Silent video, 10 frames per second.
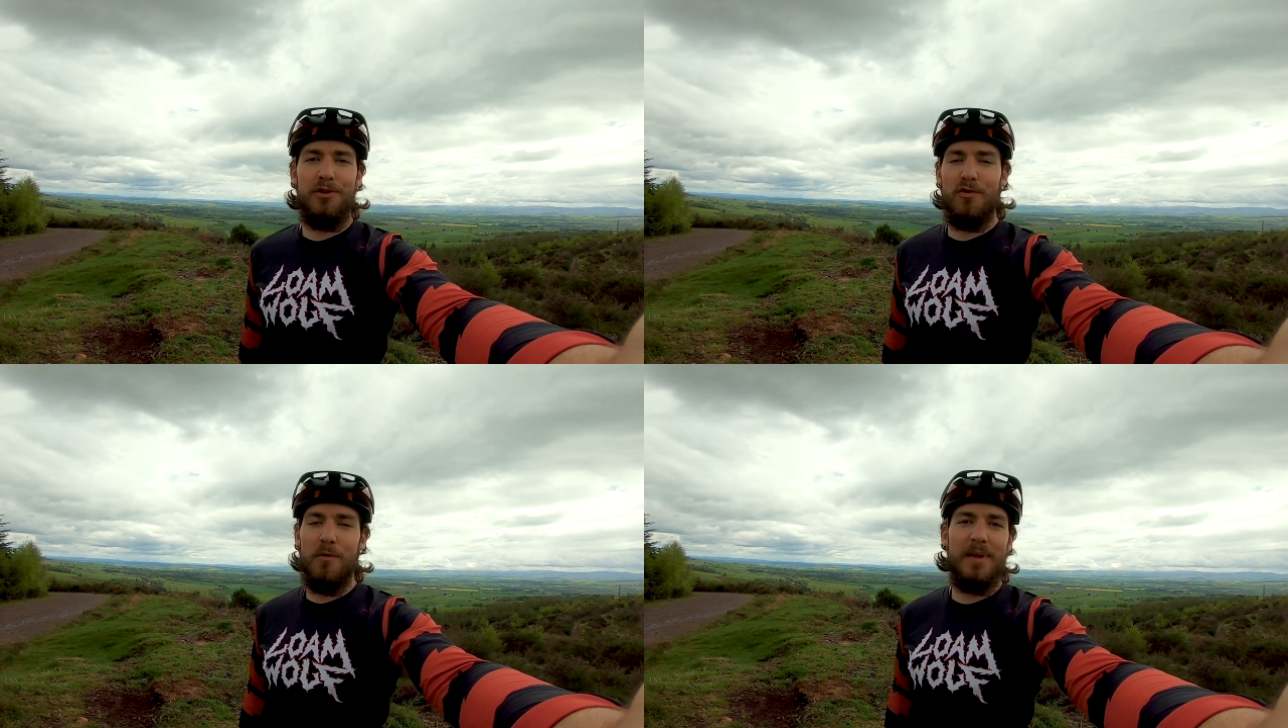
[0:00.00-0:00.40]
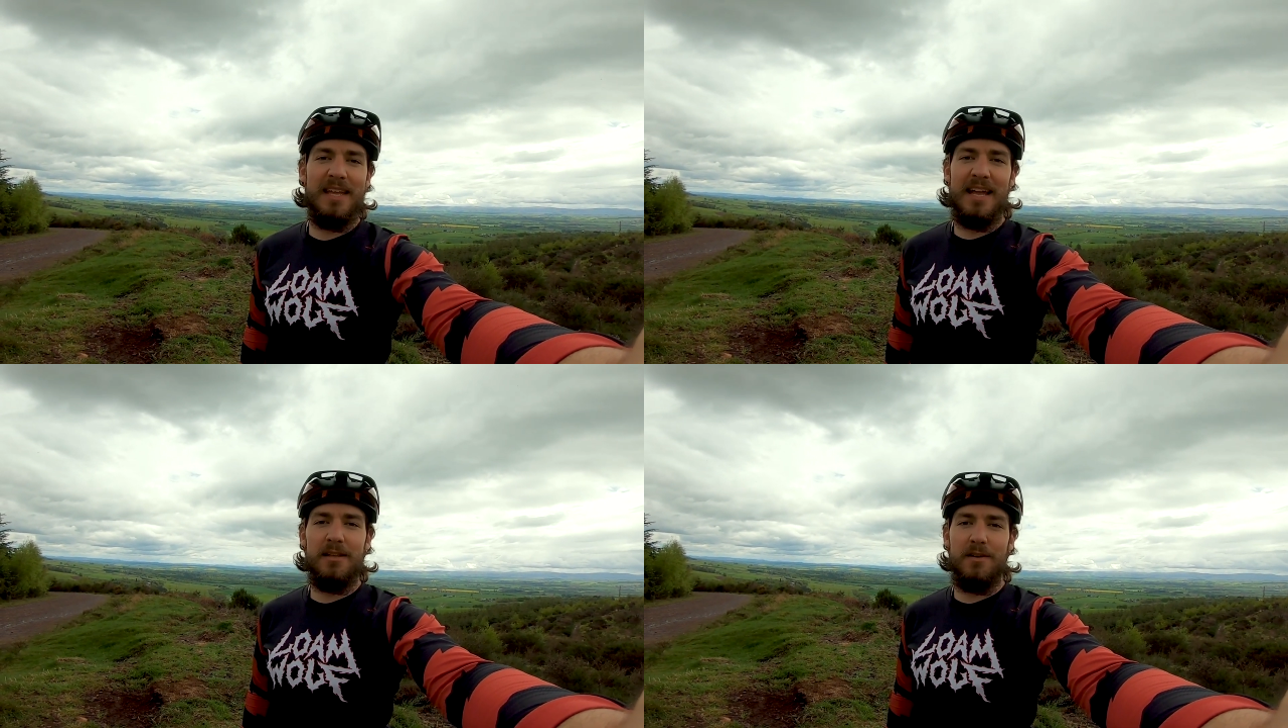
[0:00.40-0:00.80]

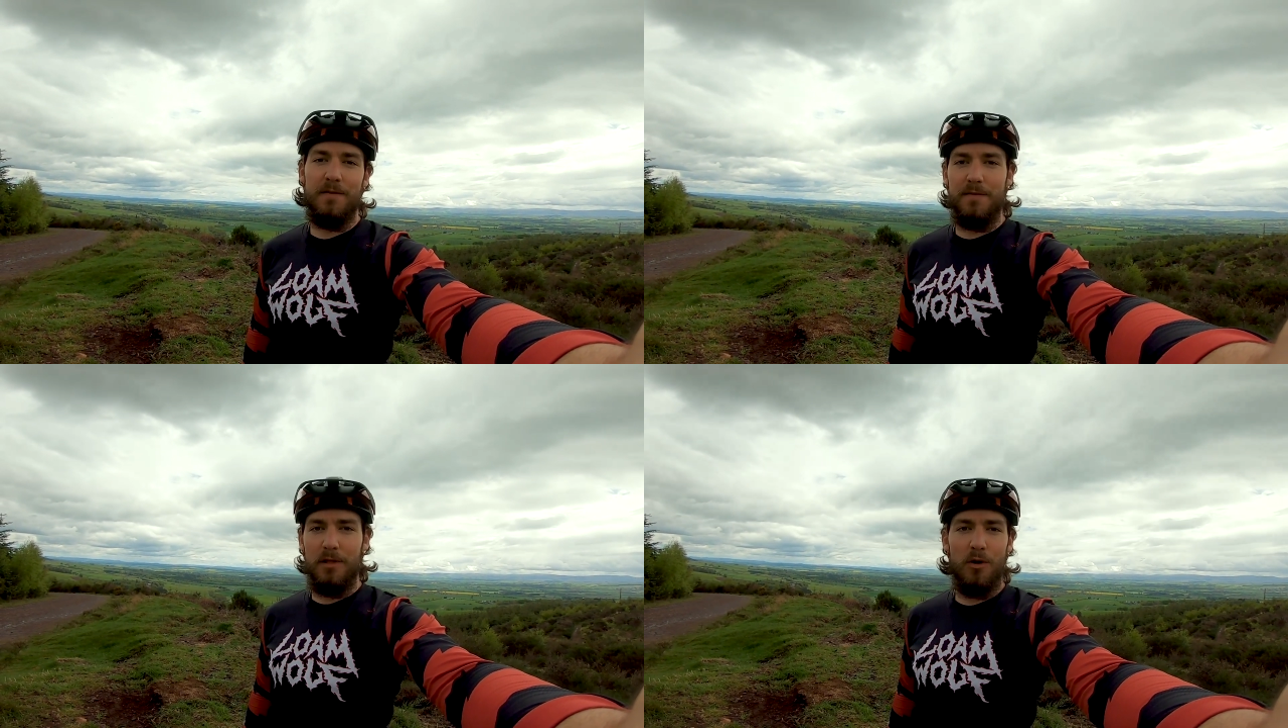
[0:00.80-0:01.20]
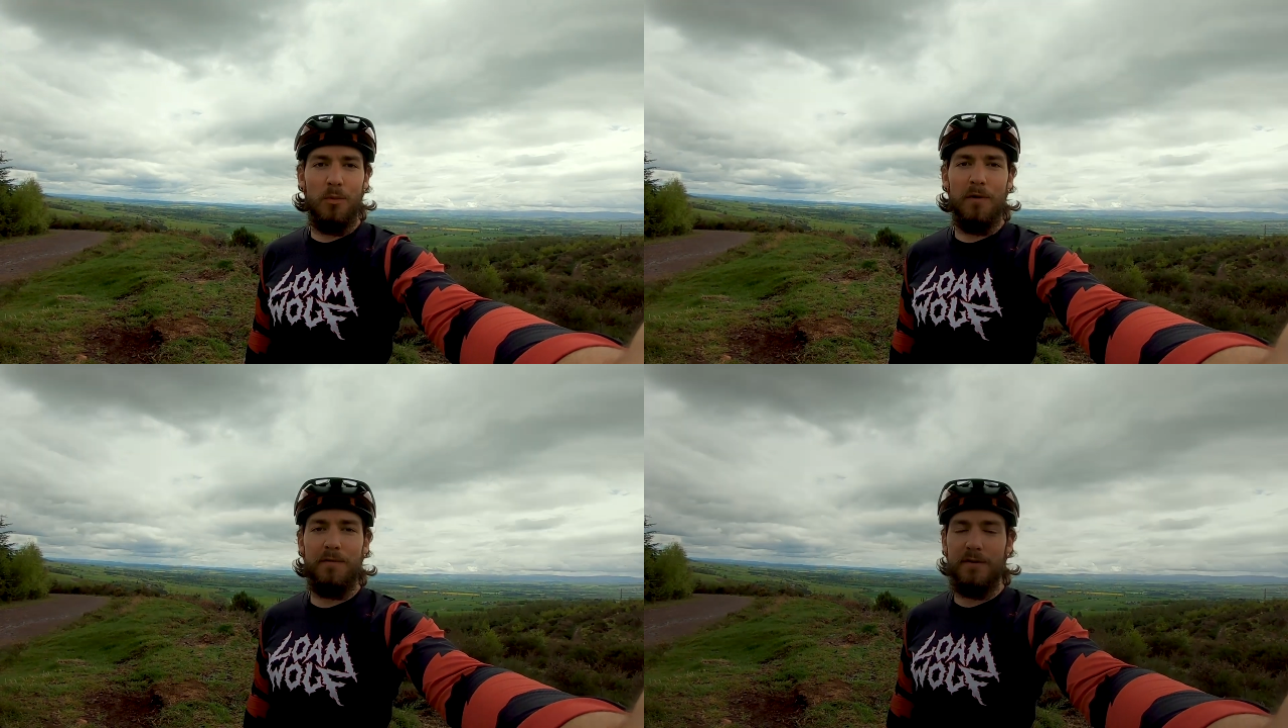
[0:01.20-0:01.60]
European editor for the
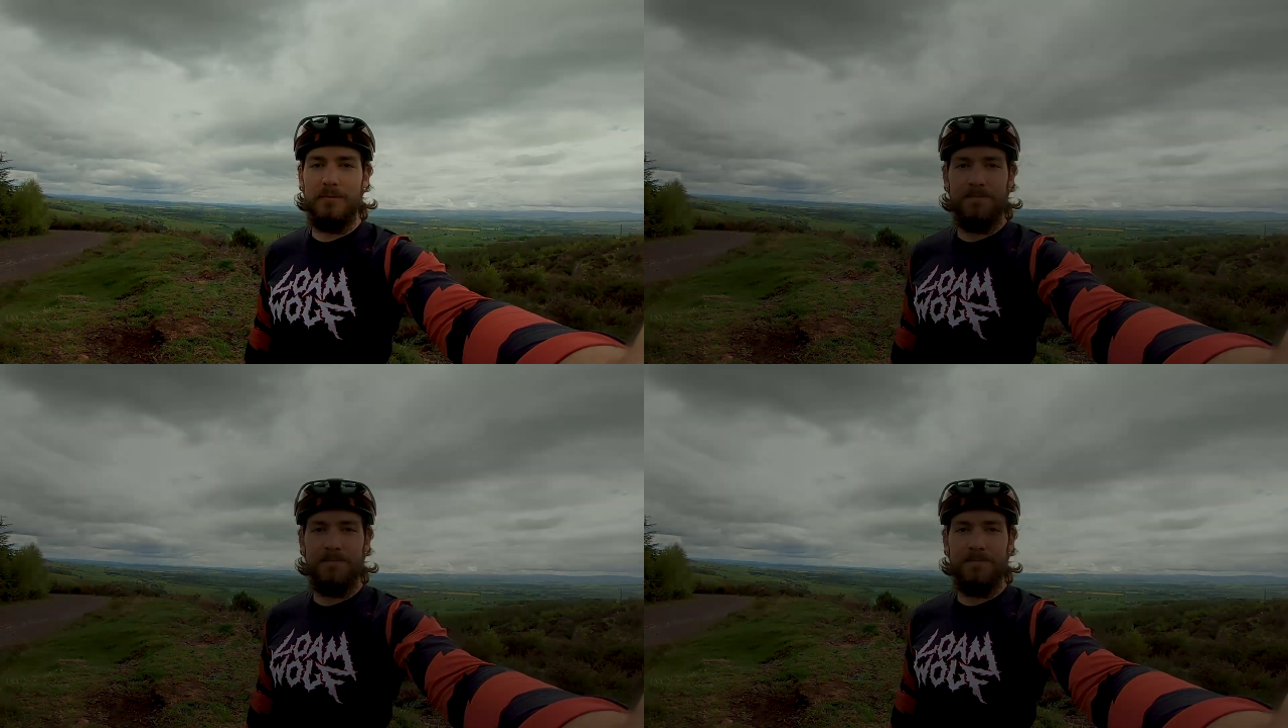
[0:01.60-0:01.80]
Loam Wolf.